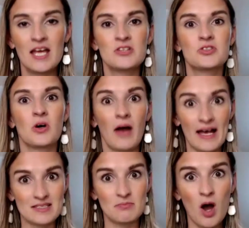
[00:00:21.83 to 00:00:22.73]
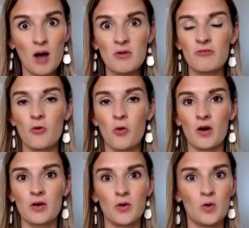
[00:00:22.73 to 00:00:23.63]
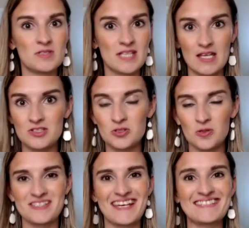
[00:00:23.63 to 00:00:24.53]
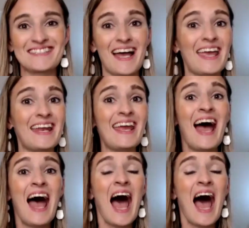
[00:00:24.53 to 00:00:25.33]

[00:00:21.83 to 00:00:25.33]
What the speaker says: So, as a mom of 4 who tends towards anxiety,